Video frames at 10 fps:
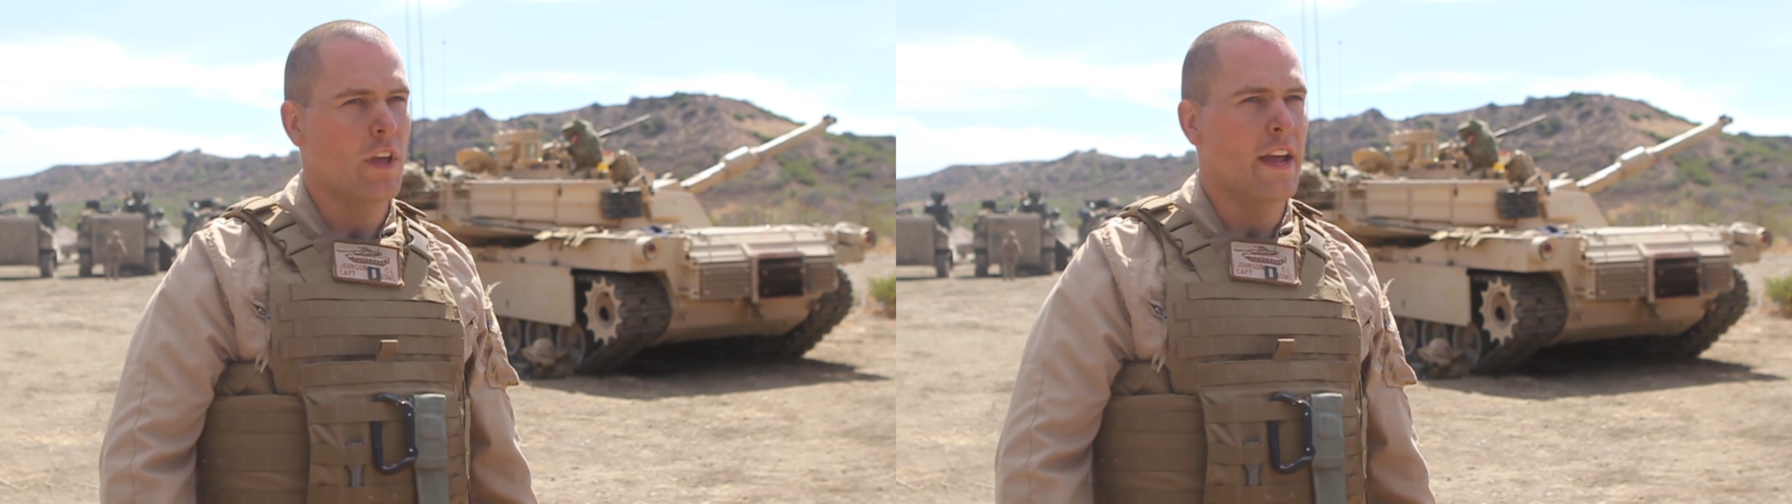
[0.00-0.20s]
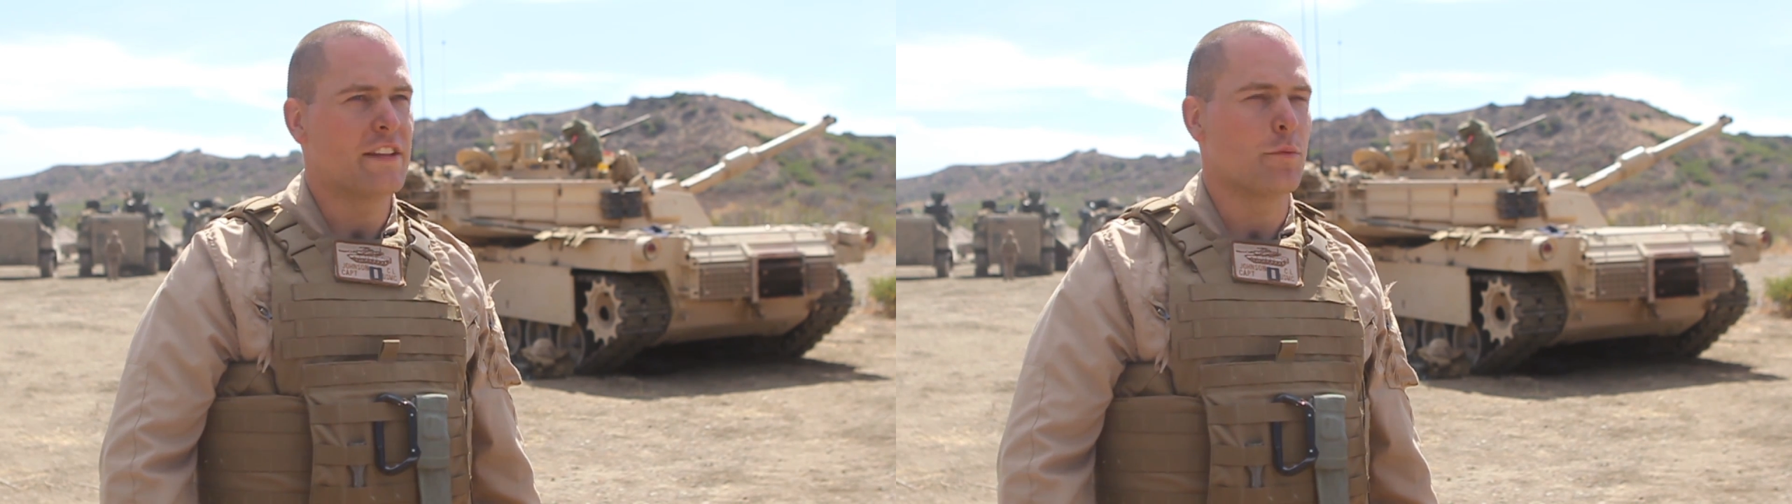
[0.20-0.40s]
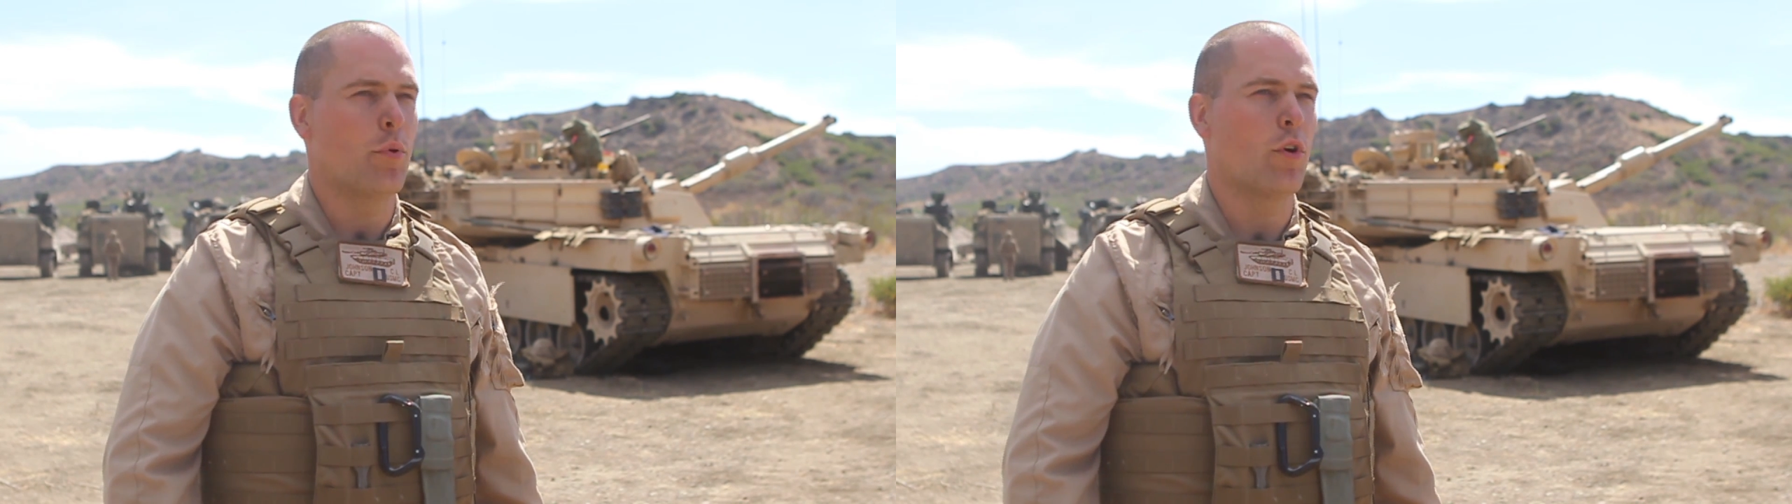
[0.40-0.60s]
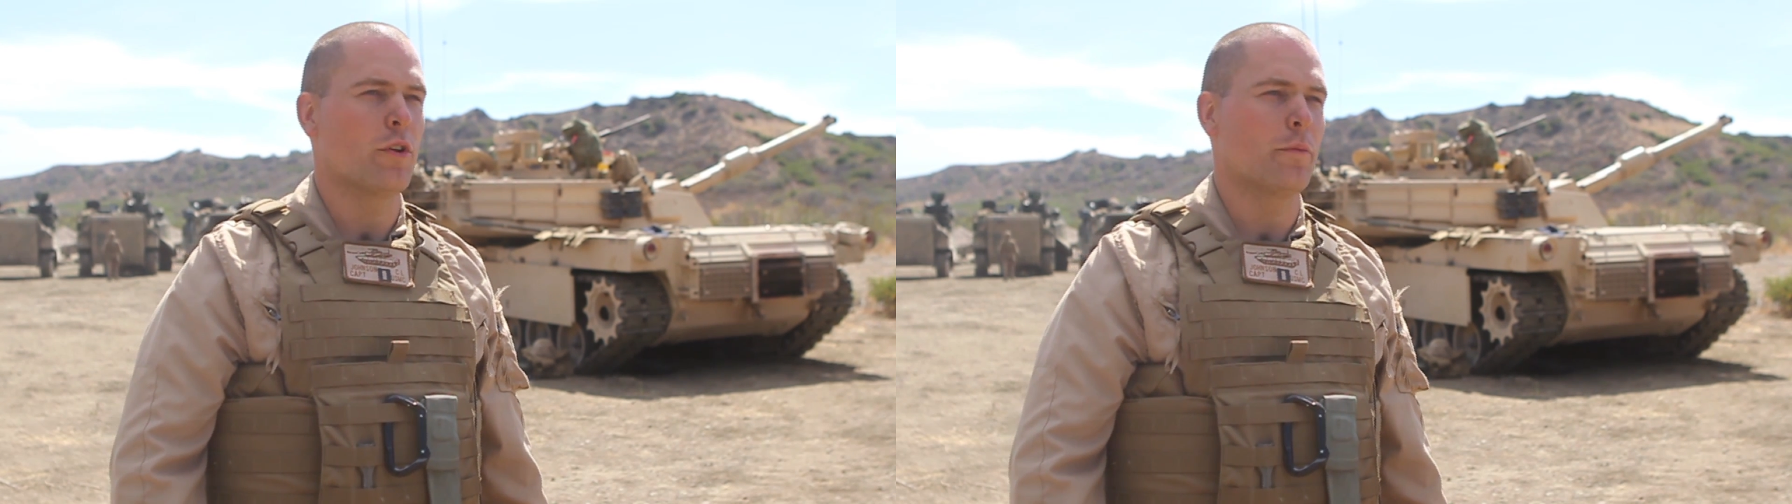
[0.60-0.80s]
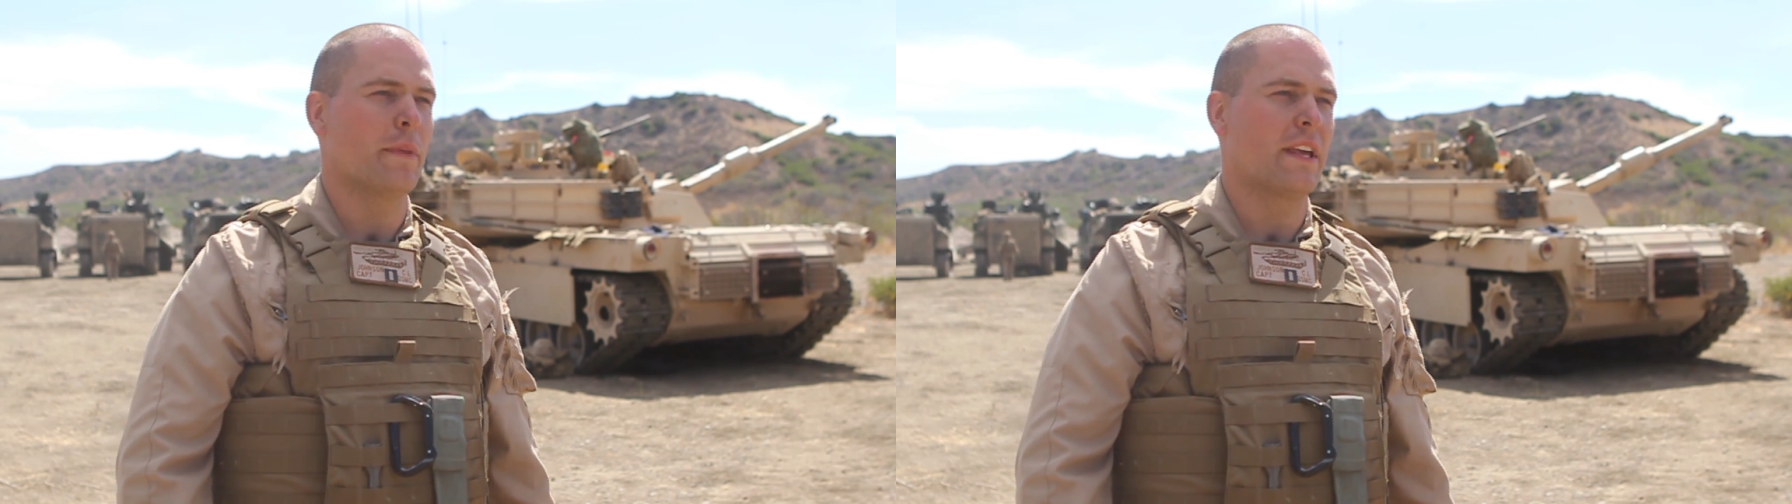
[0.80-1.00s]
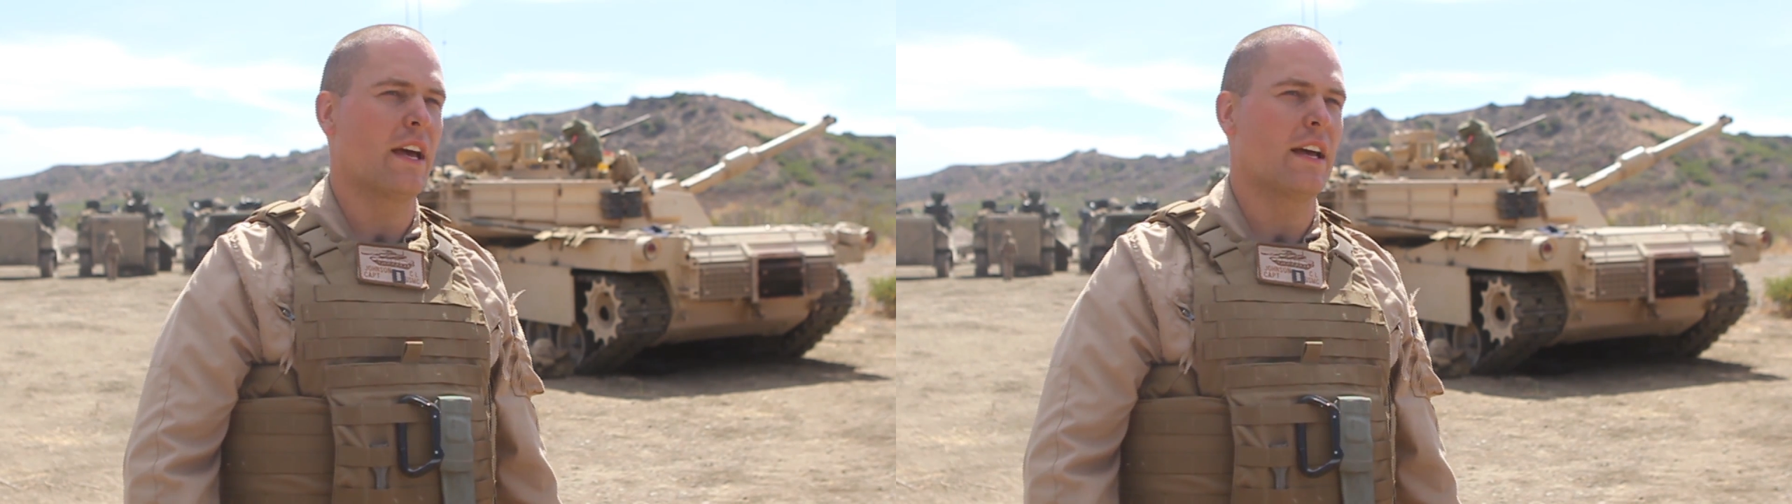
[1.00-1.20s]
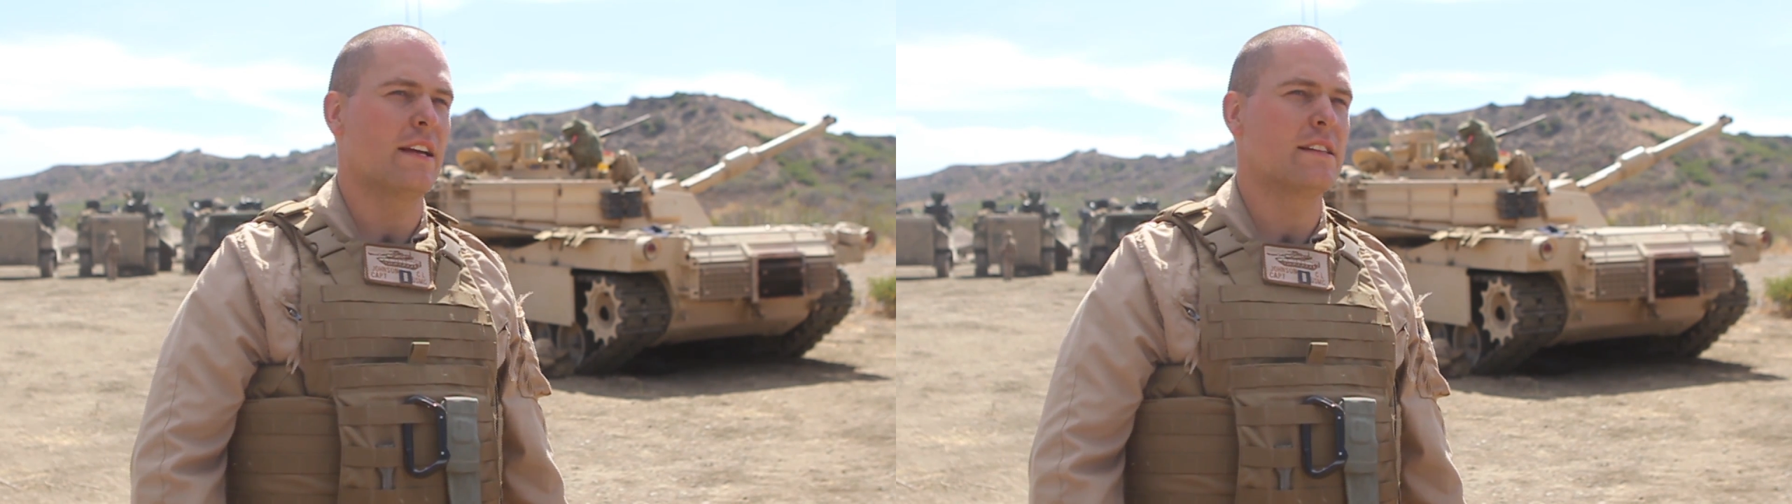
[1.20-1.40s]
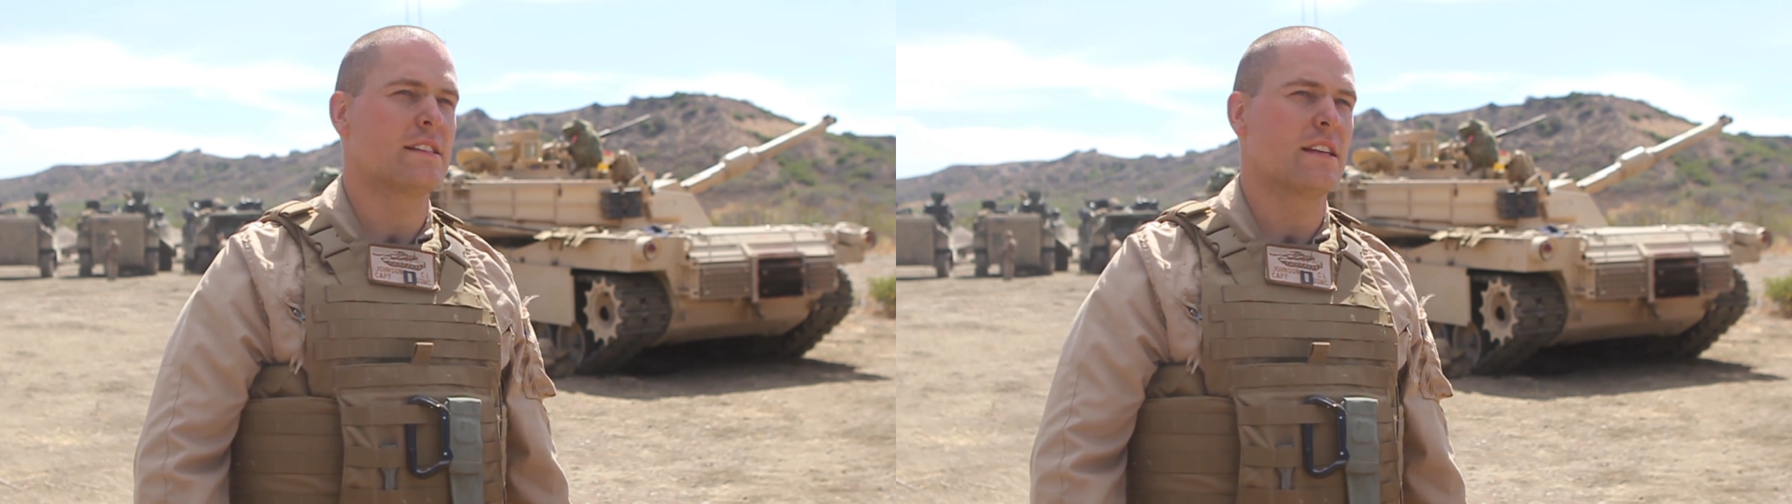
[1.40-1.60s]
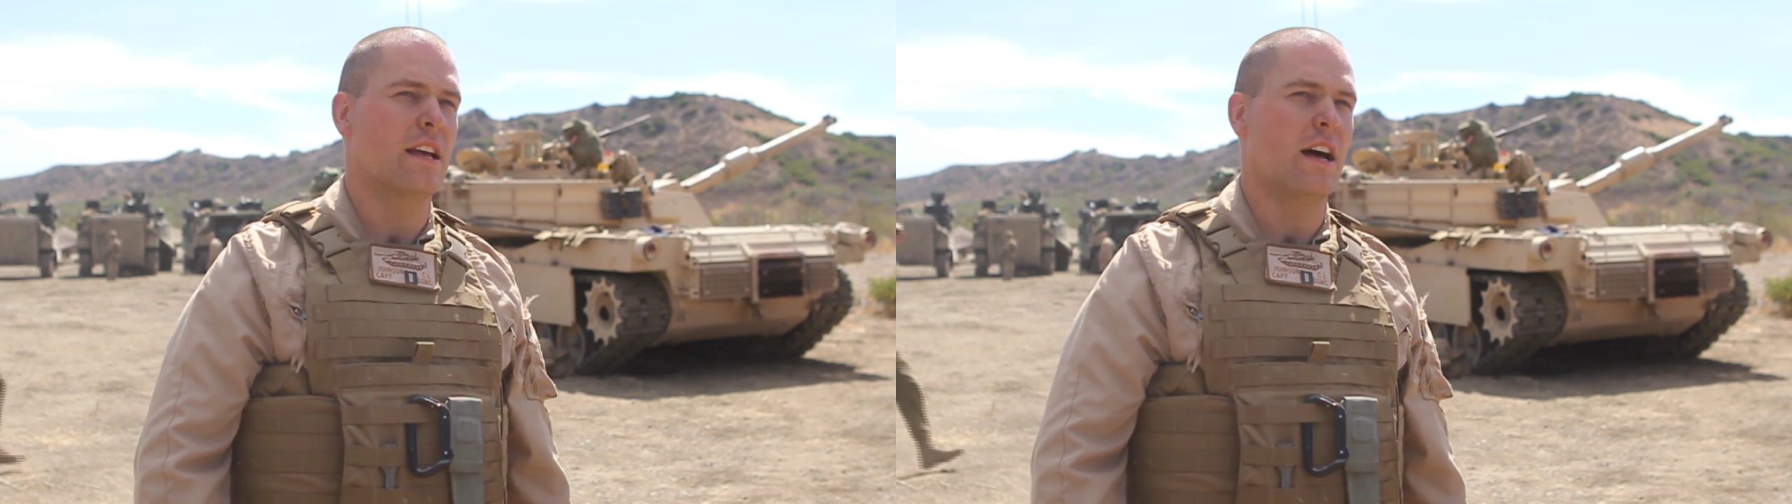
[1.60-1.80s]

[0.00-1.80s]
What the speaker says: It's important because